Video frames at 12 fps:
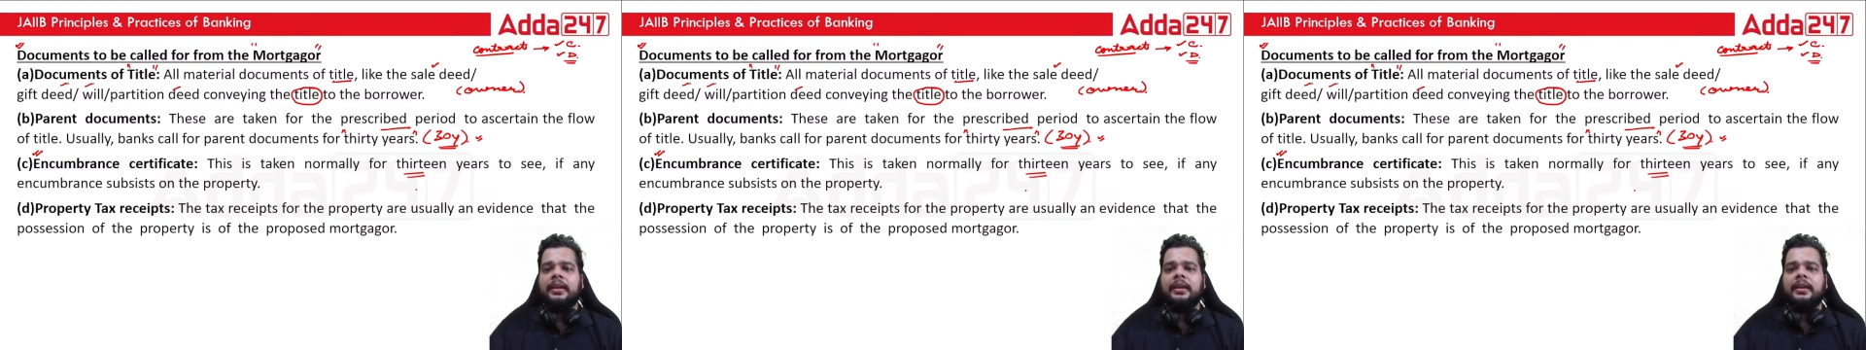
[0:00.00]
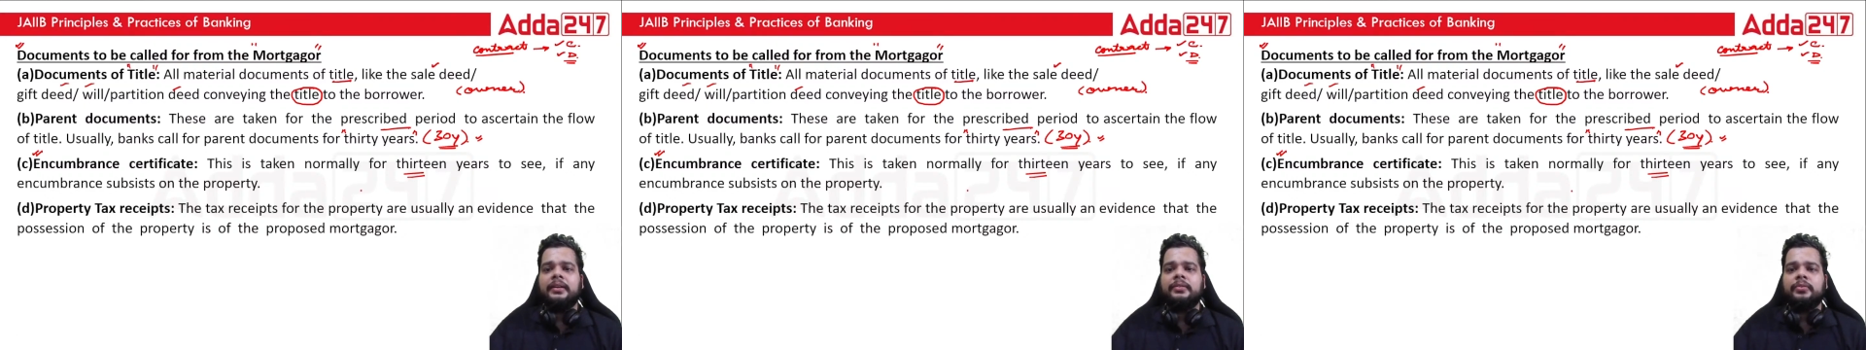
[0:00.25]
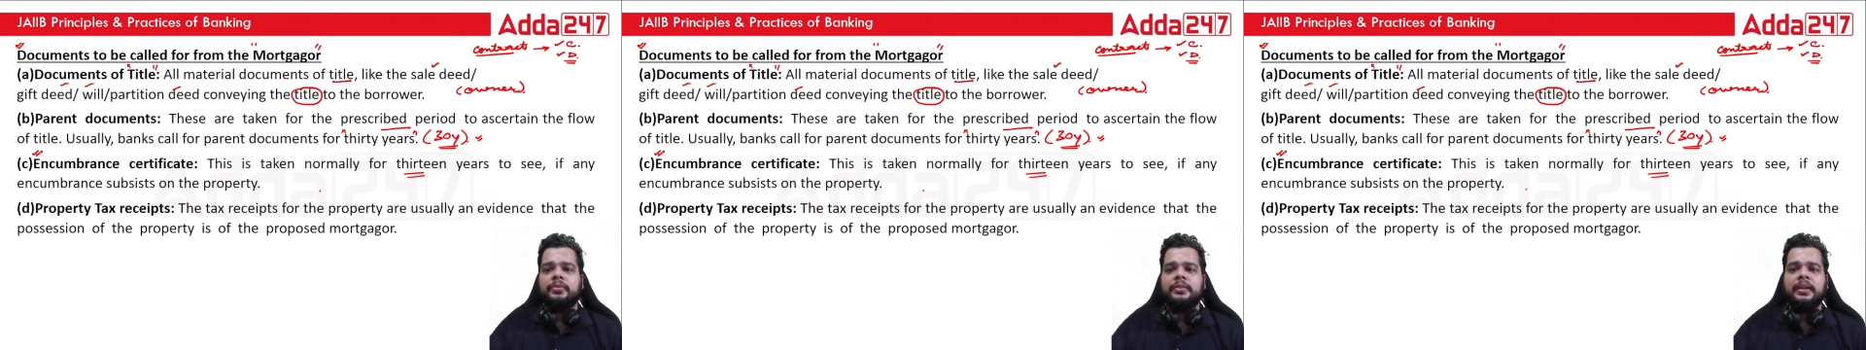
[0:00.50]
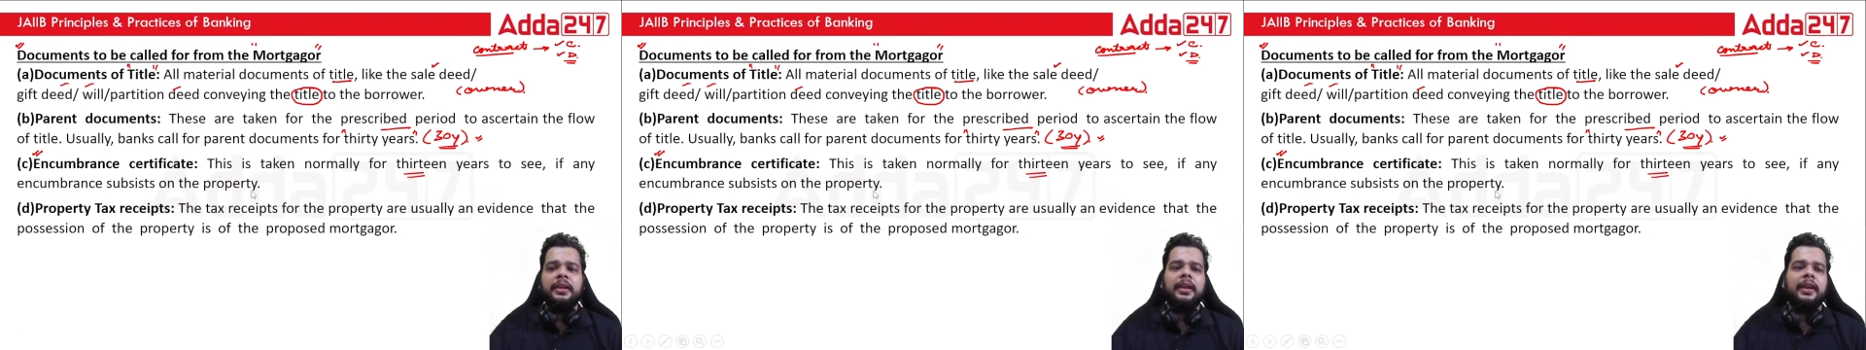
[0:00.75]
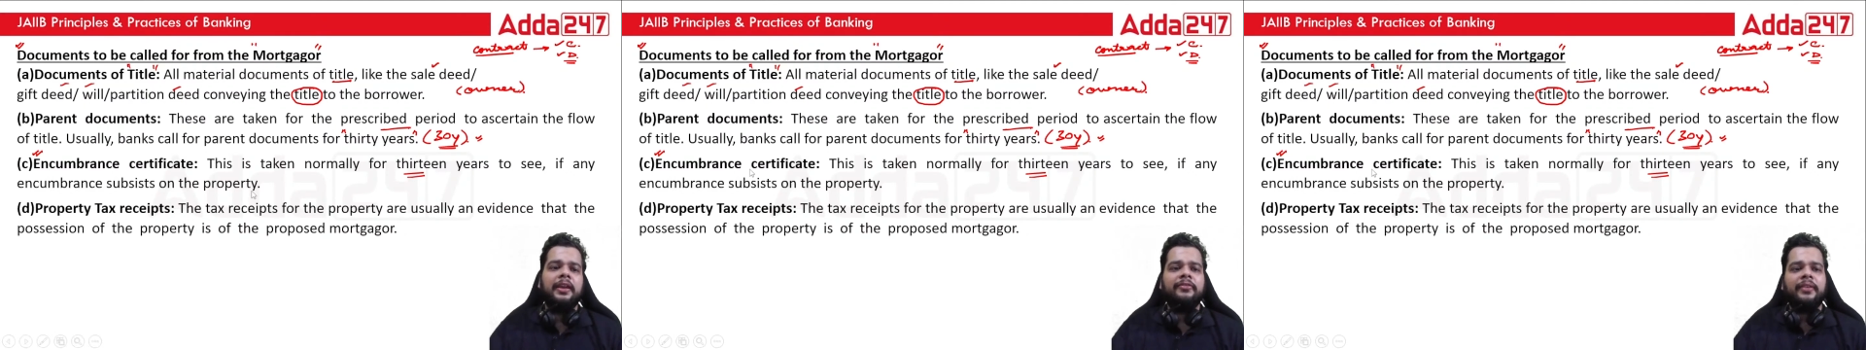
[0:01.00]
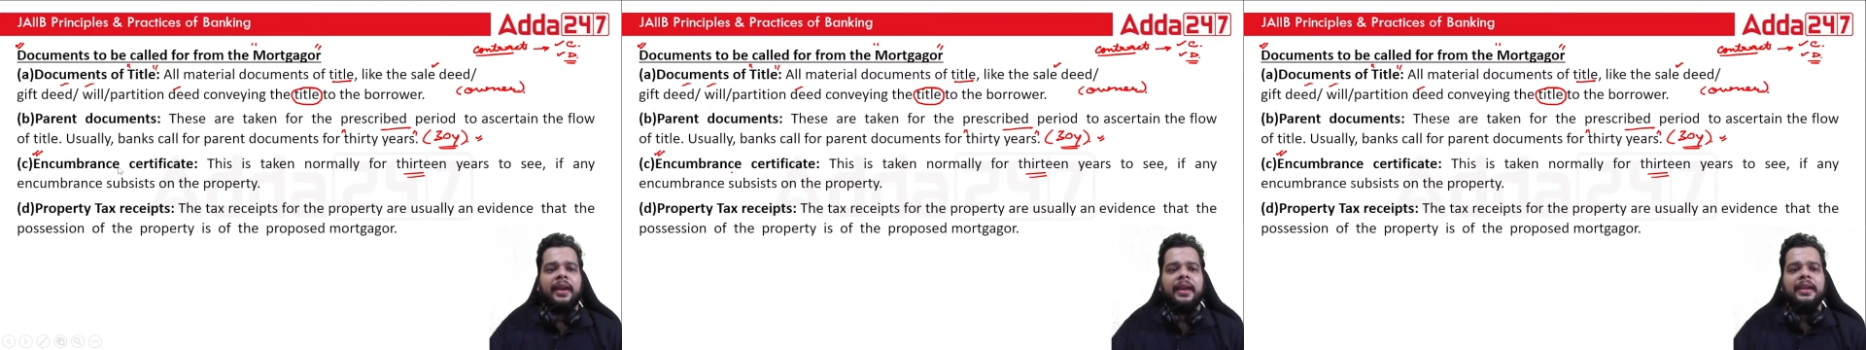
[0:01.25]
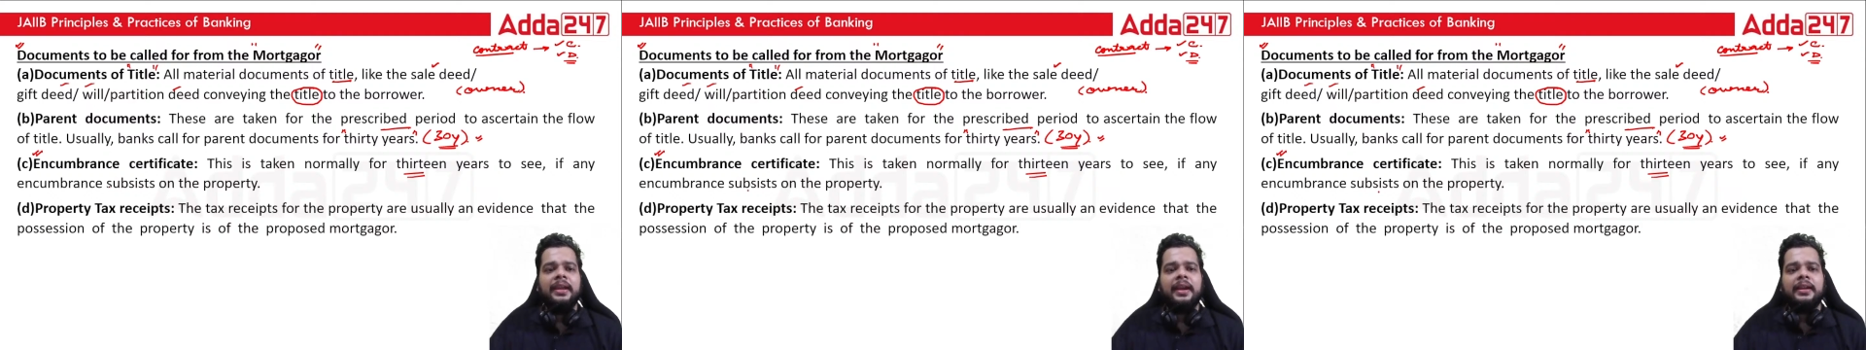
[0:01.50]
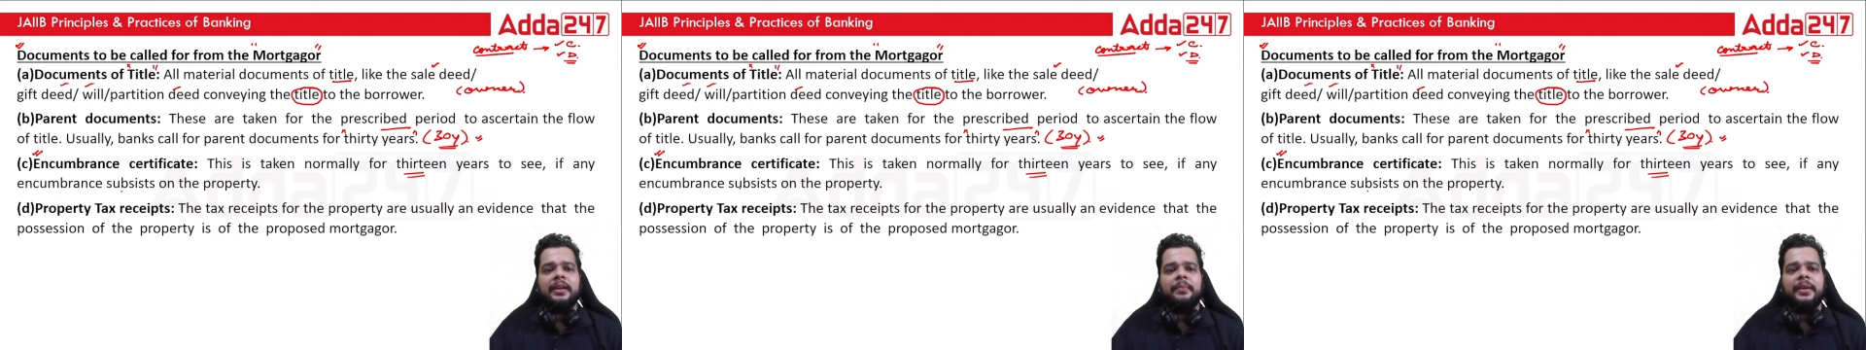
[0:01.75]
years to see if any
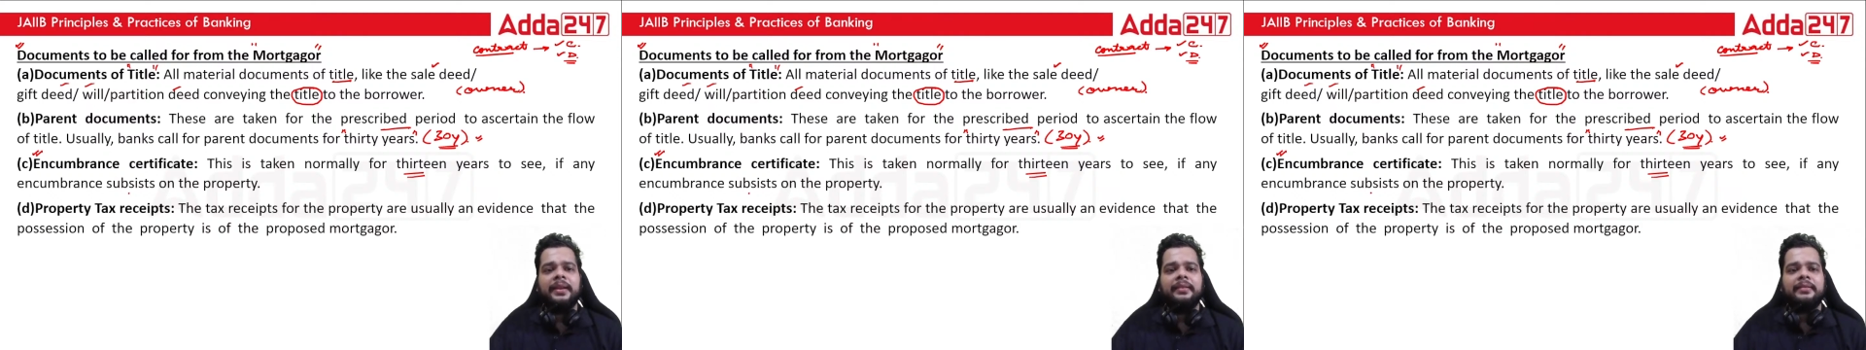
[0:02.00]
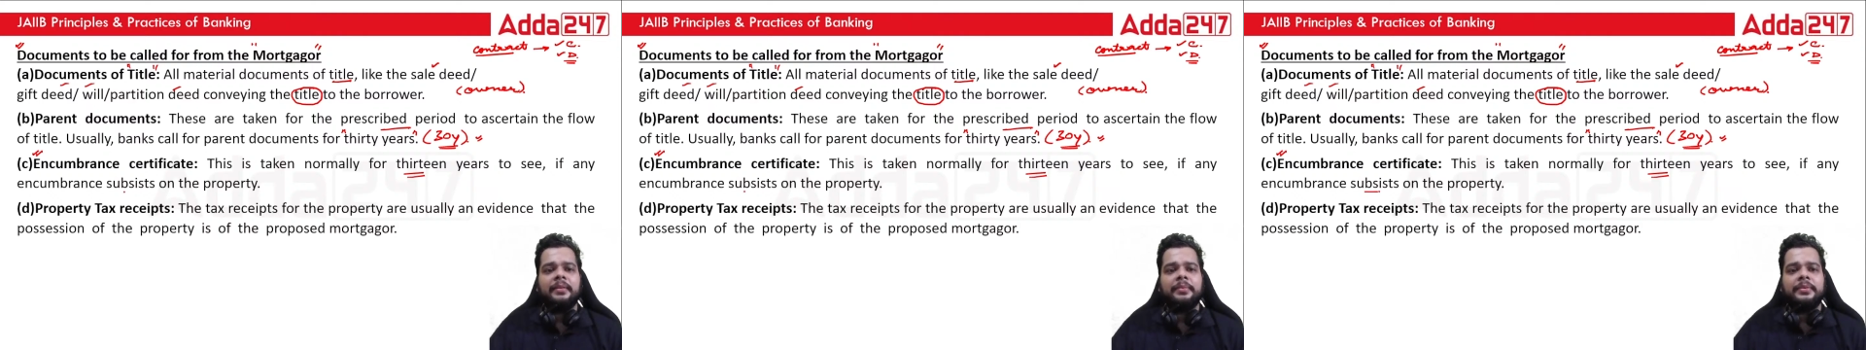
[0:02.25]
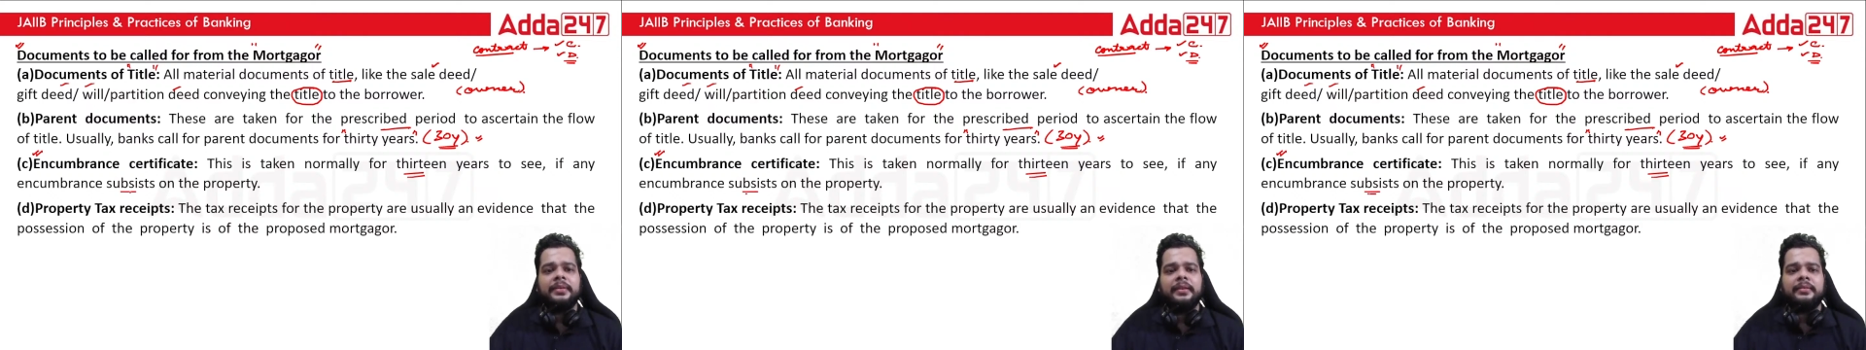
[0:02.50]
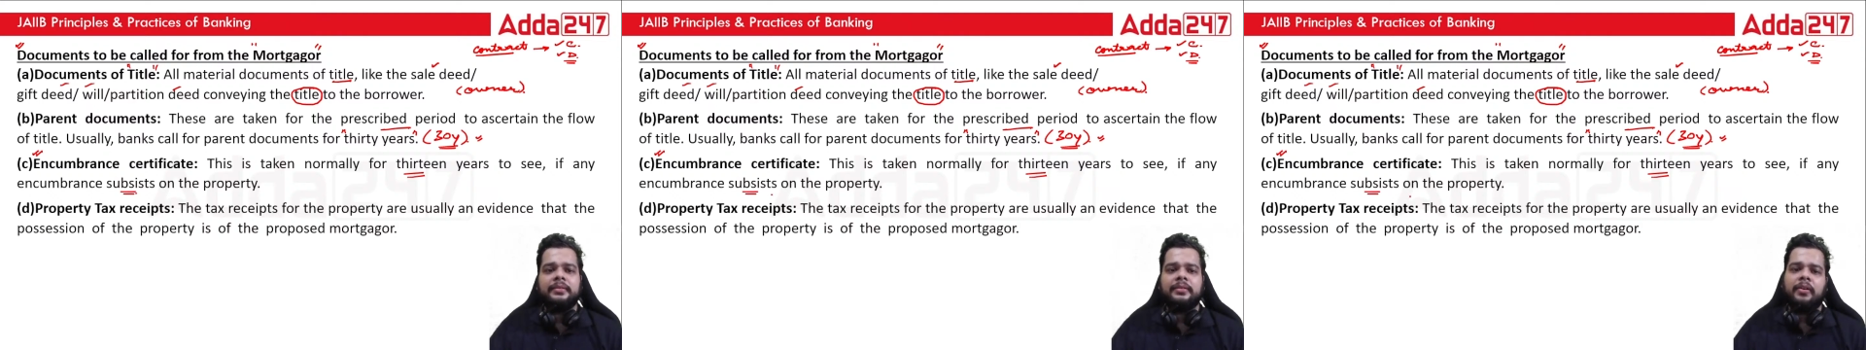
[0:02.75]
encumbrance subsists